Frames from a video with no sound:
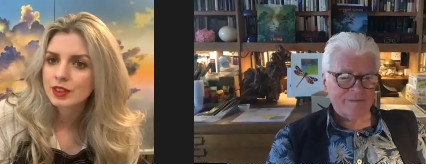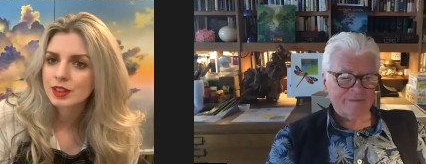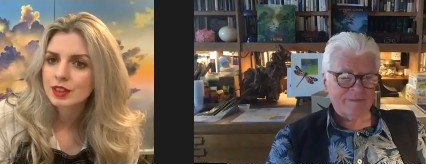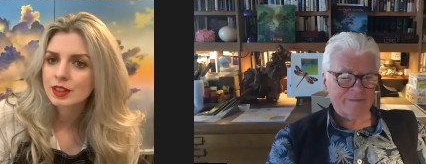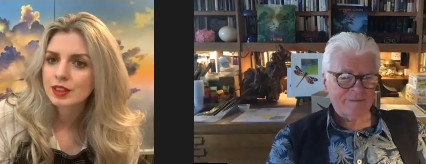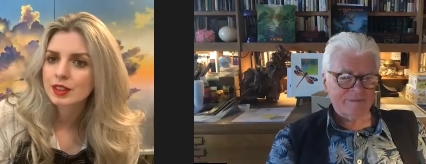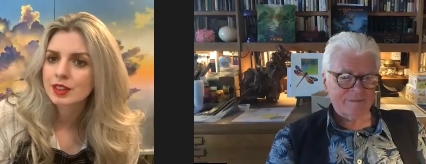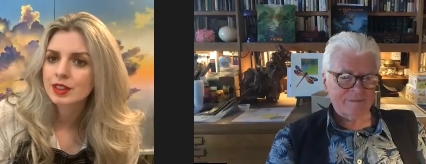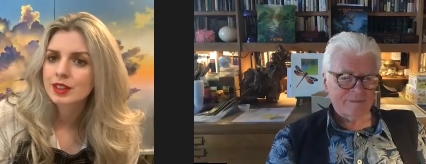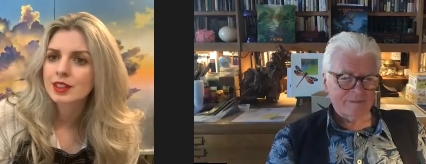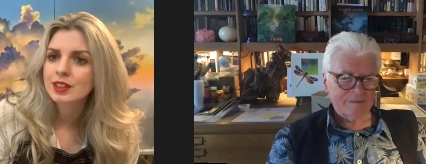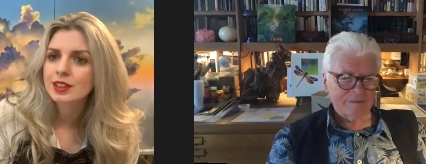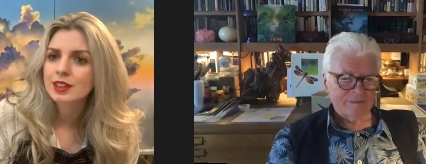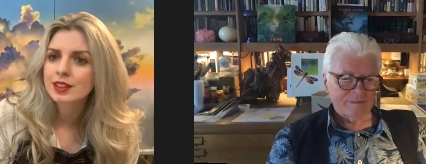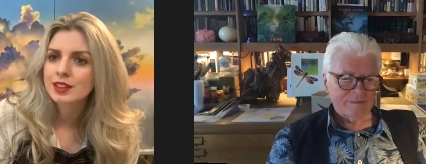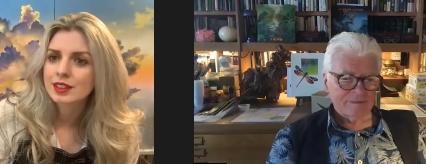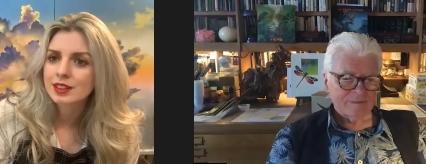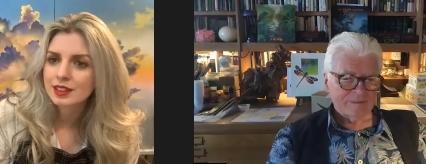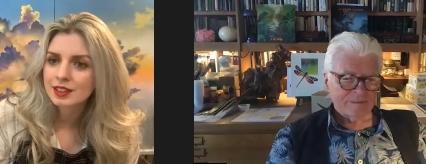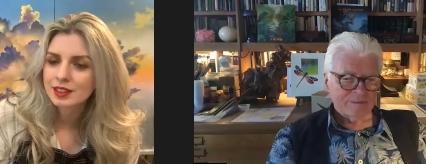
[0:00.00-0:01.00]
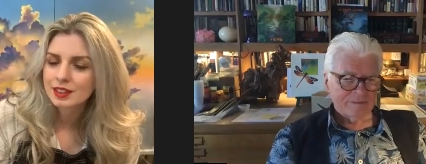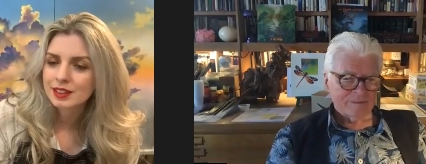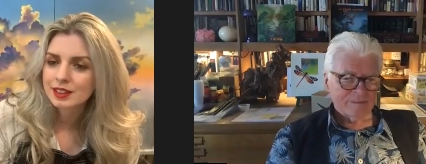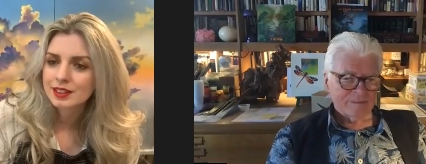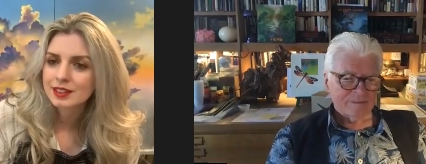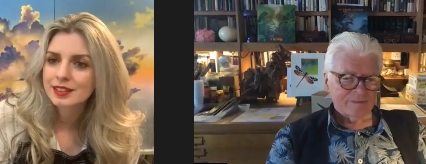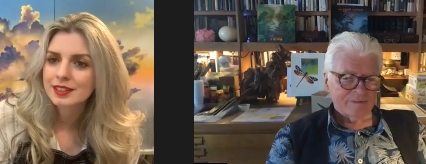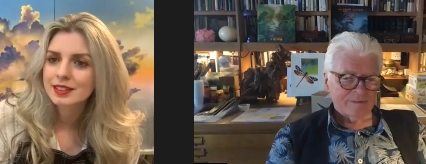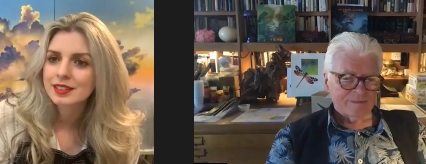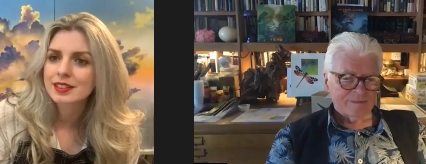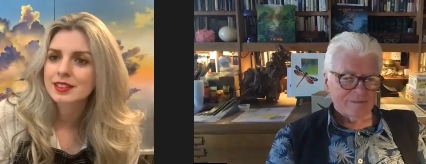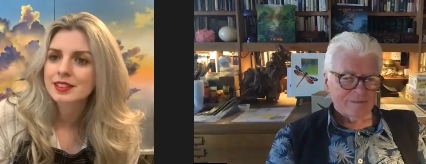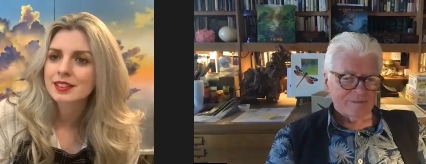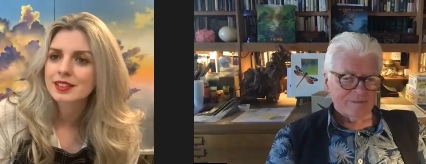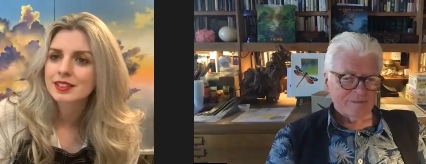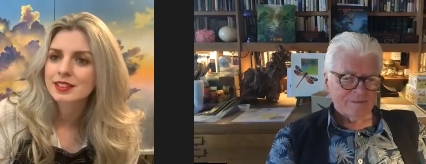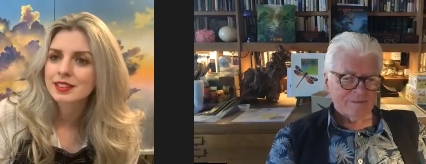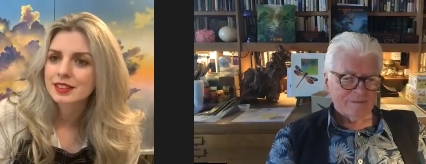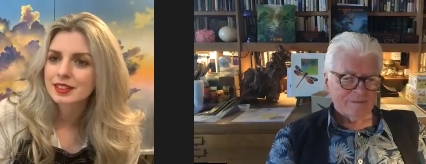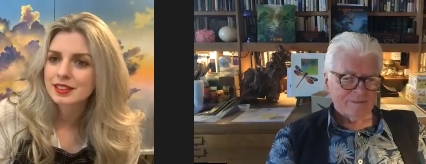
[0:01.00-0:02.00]

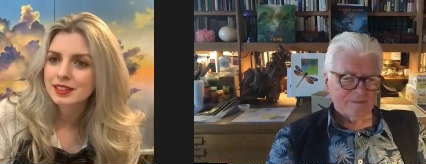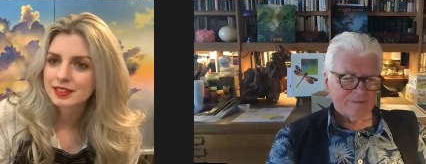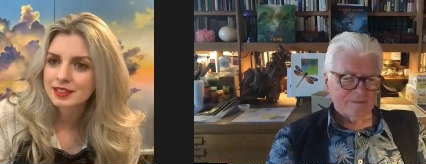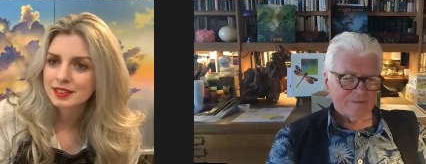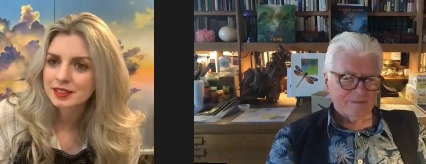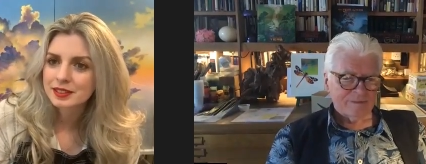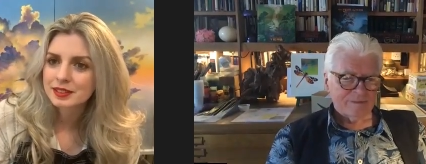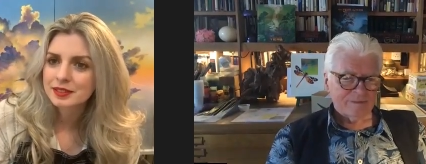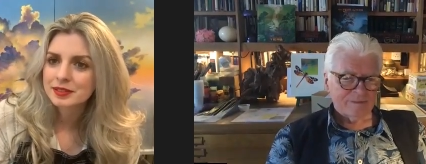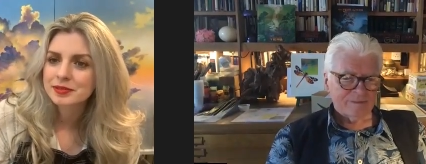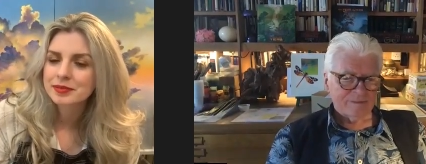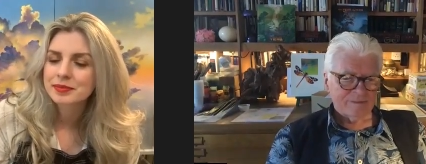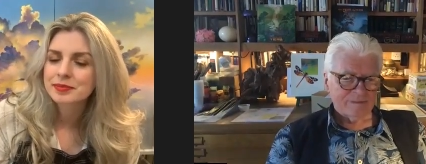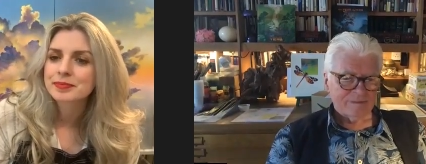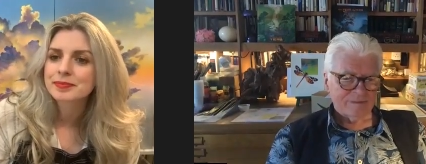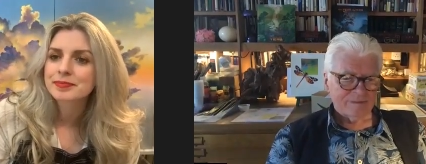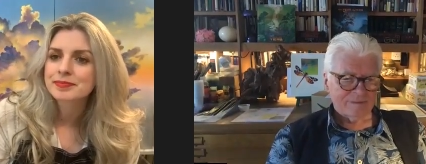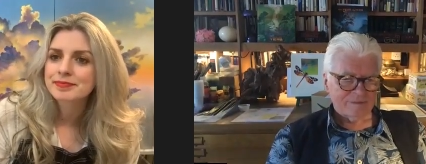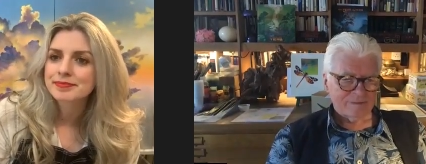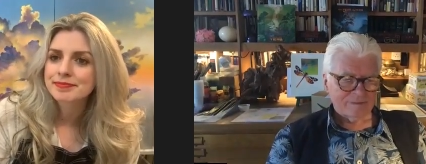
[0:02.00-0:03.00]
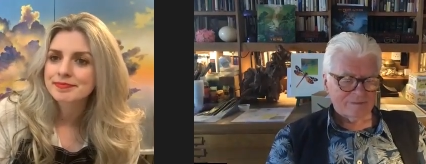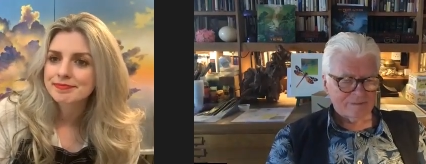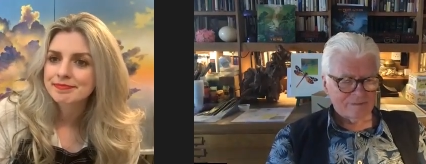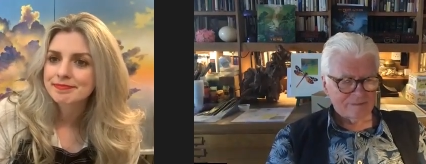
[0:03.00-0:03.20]
(no one is talking)